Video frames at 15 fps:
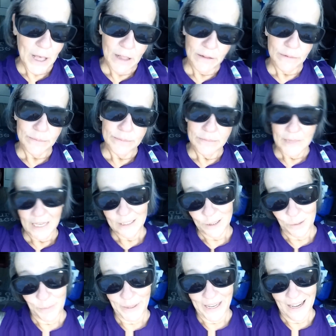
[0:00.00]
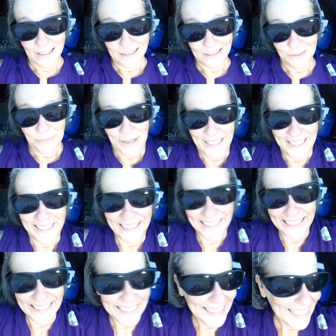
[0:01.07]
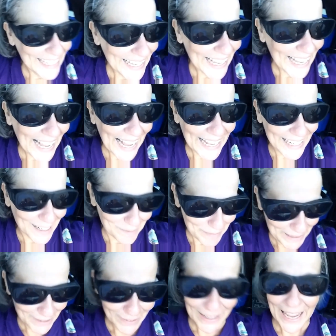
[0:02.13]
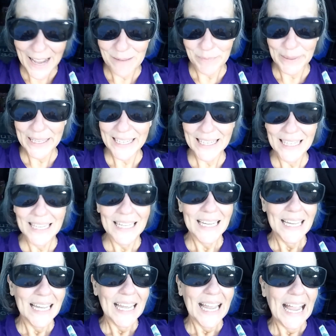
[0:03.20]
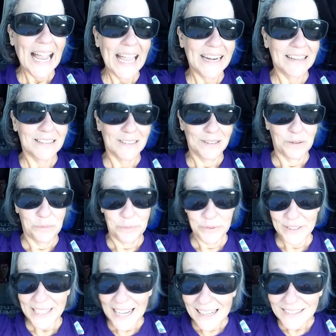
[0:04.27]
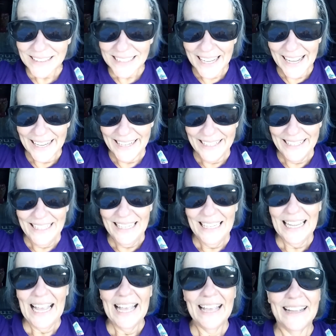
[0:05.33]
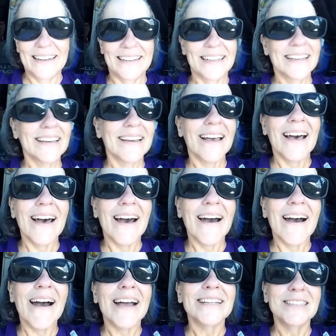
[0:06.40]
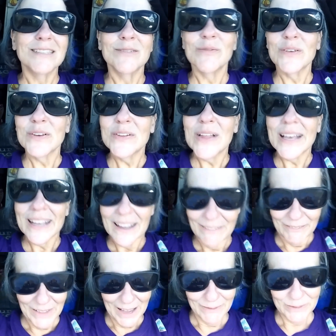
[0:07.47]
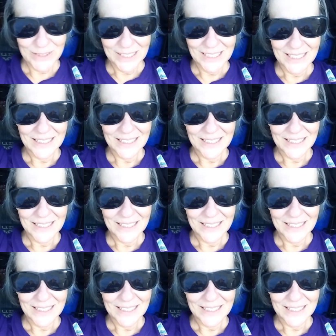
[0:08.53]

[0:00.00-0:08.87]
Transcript: well, and GPS, and I'm here camping, and it is so pretty outside, and I just feel like I've left,